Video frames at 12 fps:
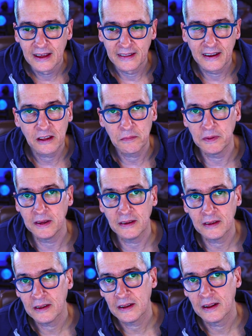there has
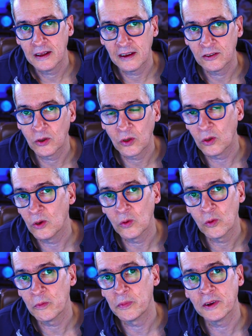been a so-called
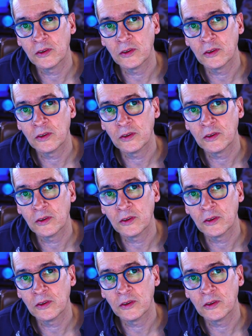WordPress